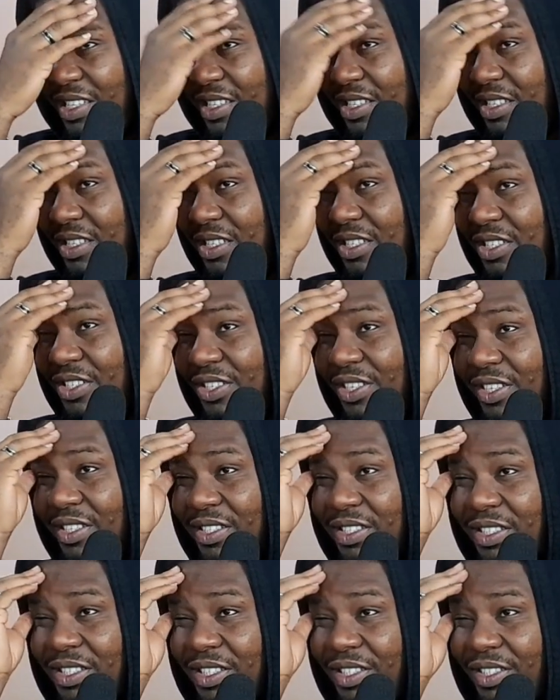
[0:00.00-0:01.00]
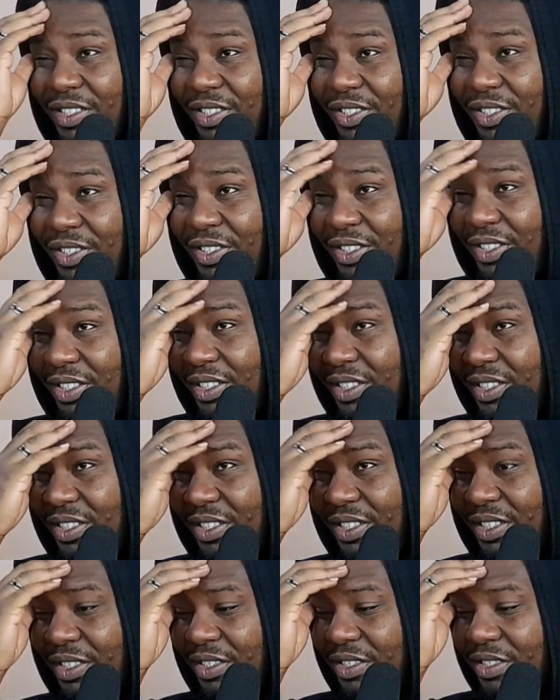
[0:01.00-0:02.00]
shit, shit, shit, shit,
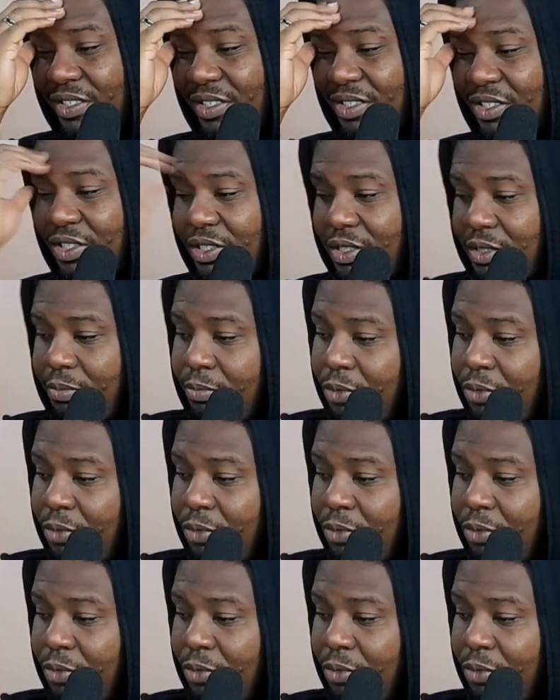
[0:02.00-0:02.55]
shit, shit.